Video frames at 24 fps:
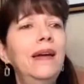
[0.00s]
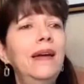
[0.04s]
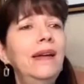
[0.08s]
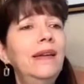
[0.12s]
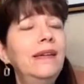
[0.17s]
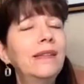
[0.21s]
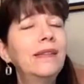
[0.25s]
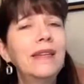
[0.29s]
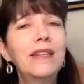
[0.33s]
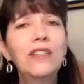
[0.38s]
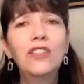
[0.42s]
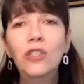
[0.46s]

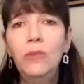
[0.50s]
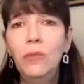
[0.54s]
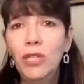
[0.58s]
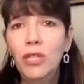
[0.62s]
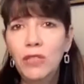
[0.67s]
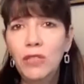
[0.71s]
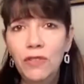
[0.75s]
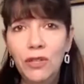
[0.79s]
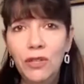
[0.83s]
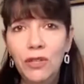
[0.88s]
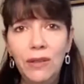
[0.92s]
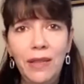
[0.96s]
It's like too
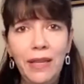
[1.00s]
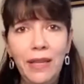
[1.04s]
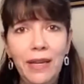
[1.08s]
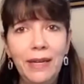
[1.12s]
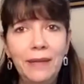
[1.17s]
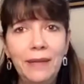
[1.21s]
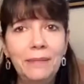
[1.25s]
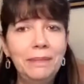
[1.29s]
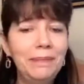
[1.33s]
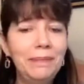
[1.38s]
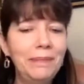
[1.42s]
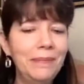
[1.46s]
much of a good
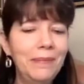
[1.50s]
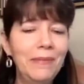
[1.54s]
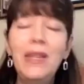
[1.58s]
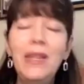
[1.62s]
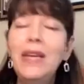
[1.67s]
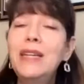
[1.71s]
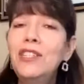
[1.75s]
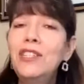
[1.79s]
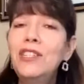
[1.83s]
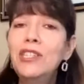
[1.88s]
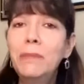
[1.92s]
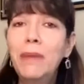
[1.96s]
thing.
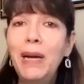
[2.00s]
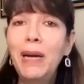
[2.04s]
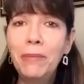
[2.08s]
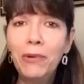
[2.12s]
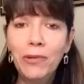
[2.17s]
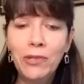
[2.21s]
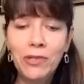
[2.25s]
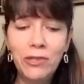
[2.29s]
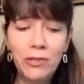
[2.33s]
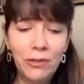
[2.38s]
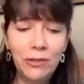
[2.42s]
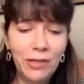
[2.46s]
That's just my
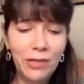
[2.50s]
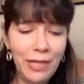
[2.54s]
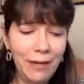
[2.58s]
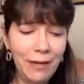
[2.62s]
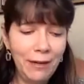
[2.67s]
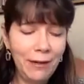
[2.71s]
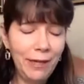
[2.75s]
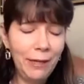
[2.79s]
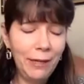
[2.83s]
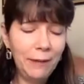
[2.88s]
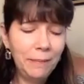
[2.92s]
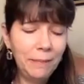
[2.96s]
personal
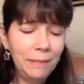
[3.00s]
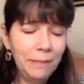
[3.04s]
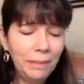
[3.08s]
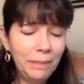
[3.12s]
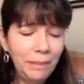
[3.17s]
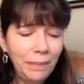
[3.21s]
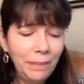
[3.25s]
take on it.